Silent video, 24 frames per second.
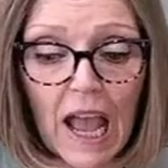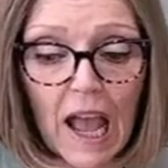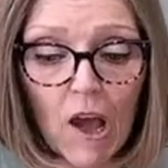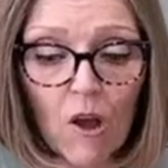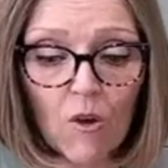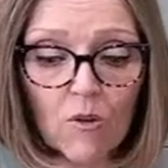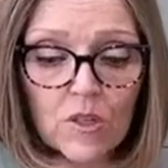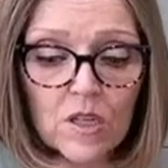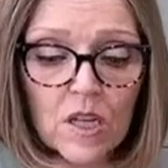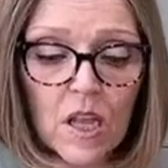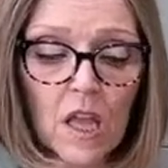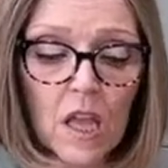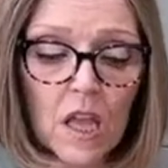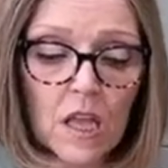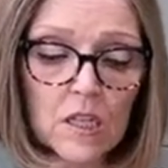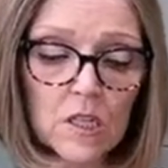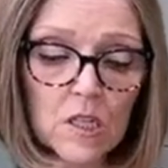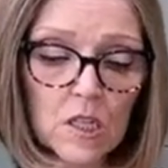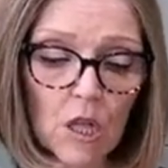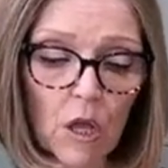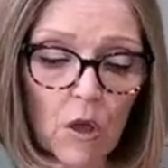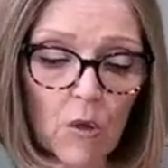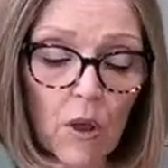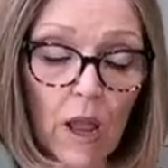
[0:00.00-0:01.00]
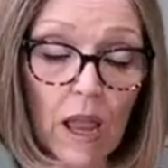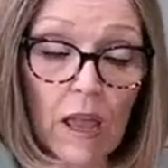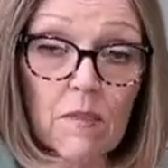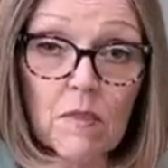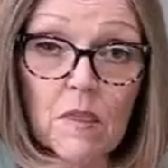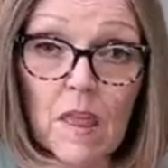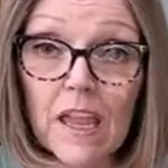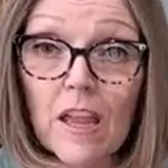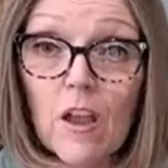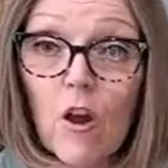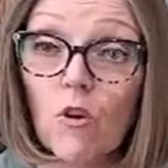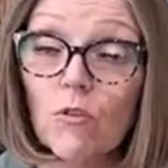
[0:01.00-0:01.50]
out. So,
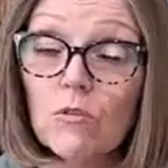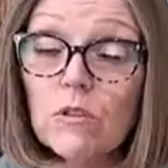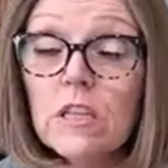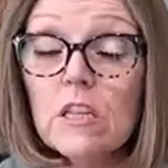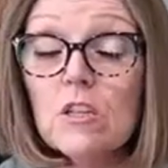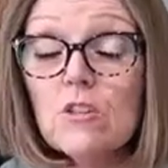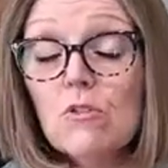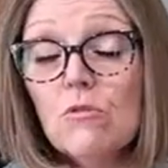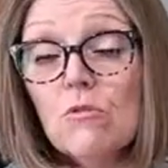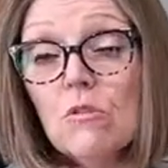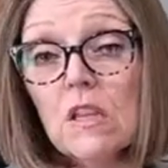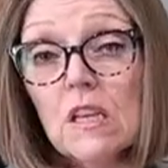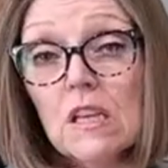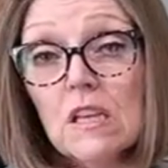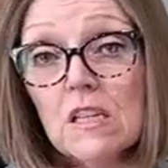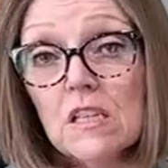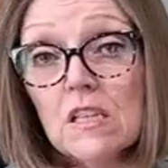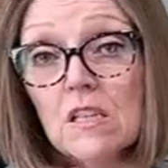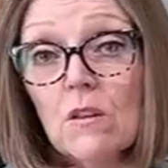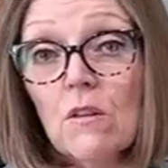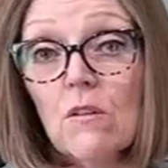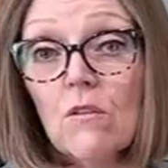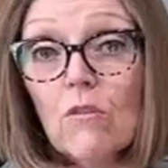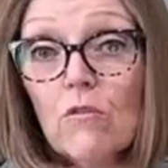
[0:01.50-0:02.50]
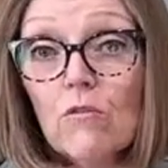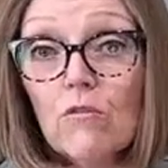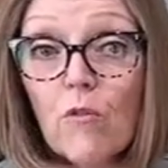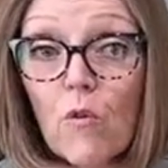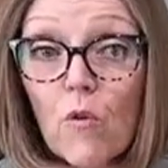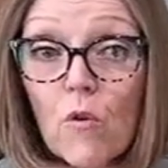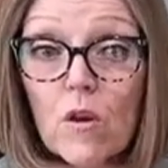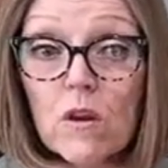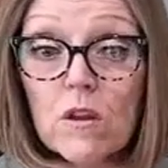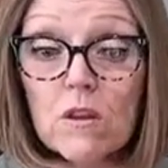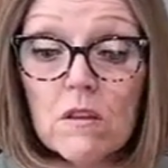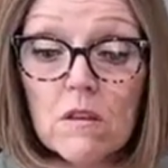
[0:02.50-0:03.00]
and they only do this
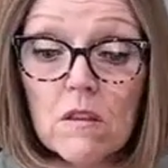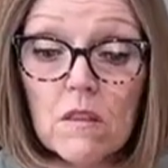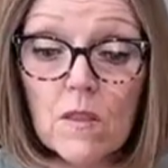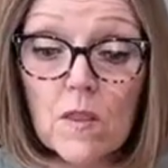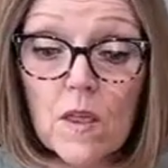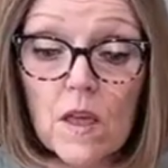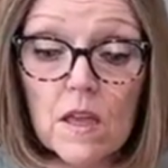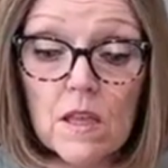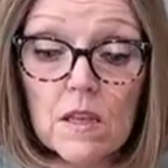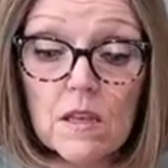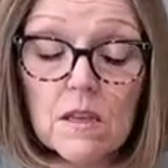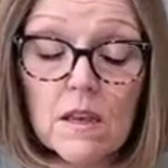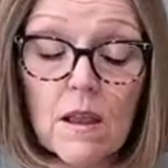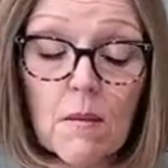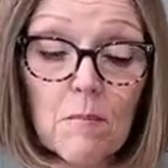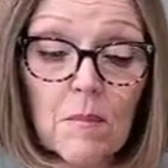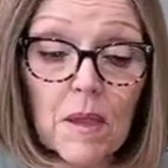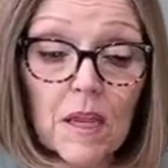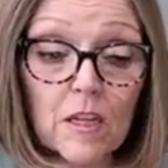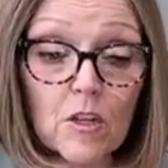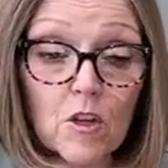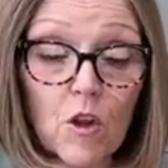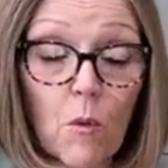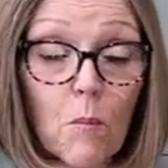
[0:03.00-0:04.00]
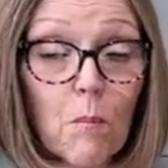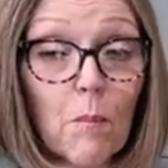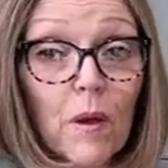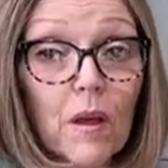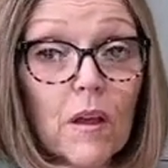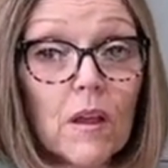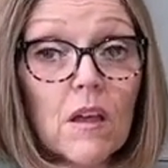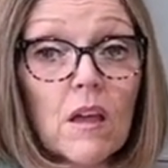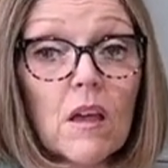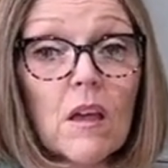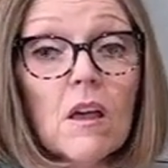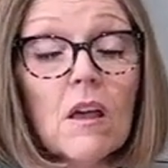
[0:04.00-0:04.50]
for the Nutmeg
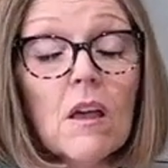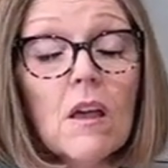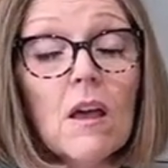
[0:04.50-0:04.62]
Notebook